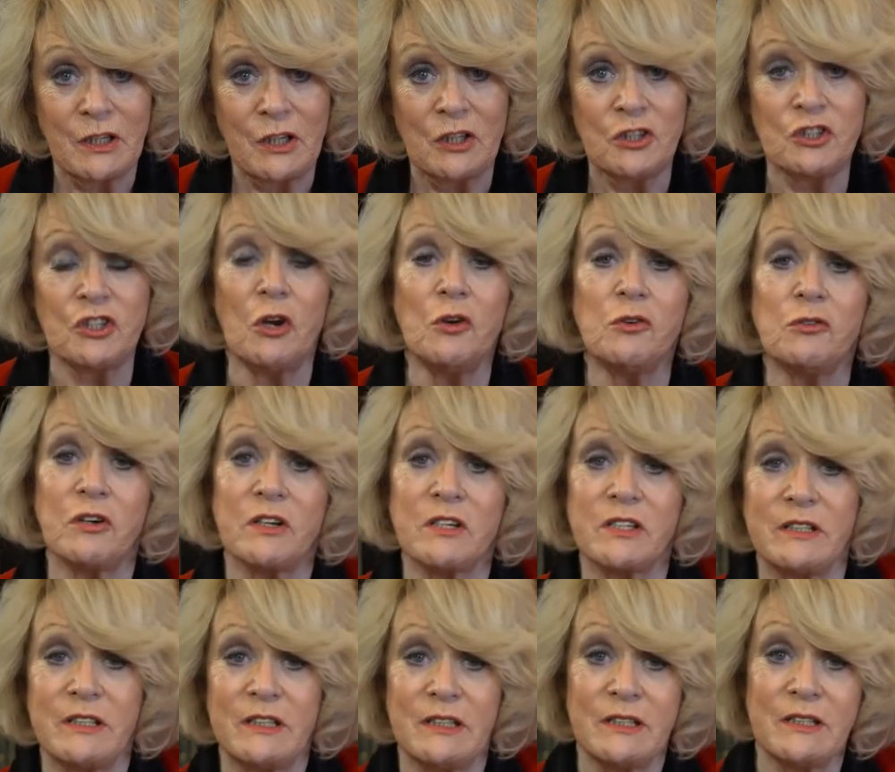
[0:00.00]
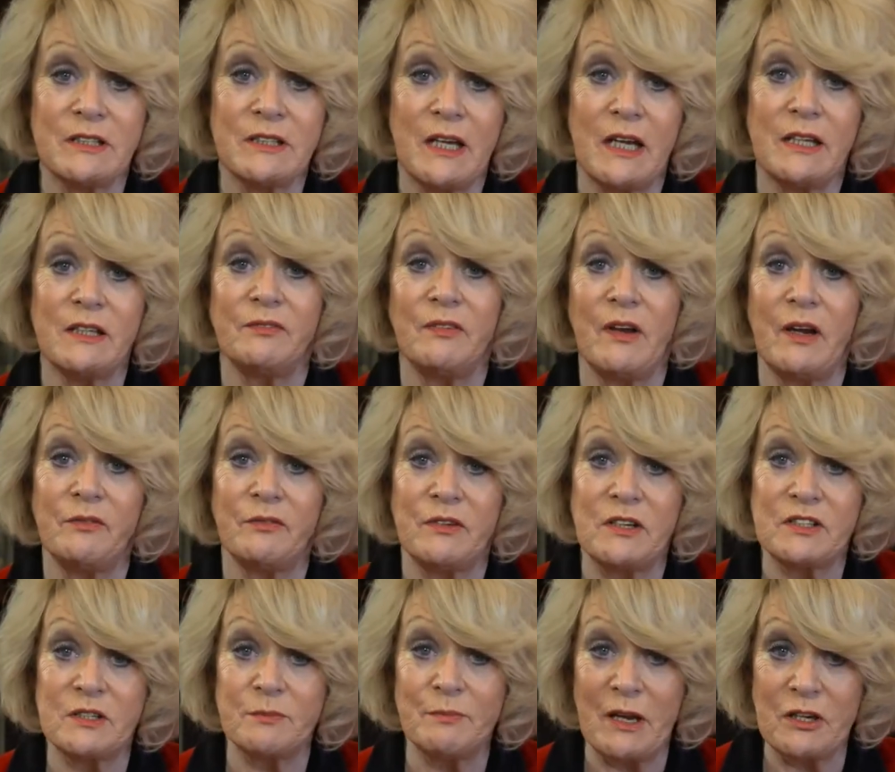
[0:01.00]
Jo Crossland, head of
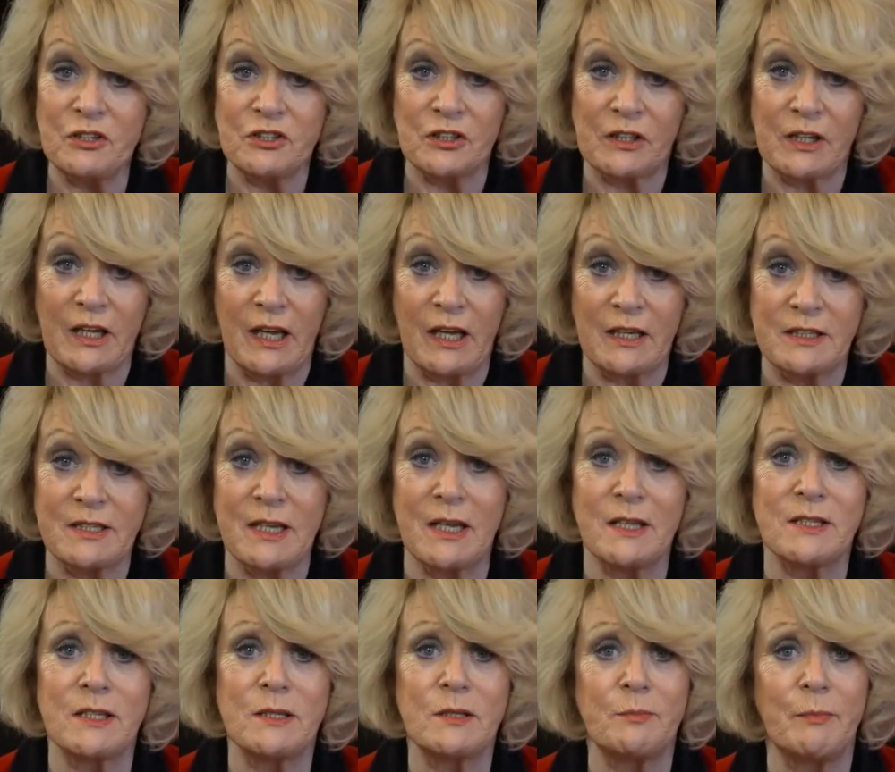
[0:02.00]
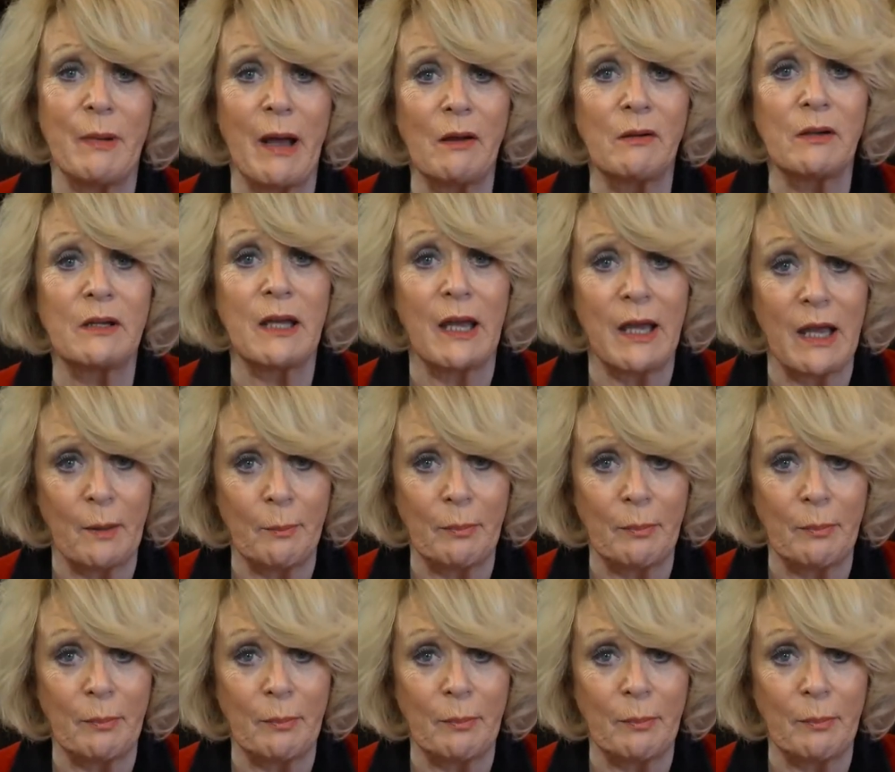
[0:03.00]
Avery's Dementia Care, tells us about care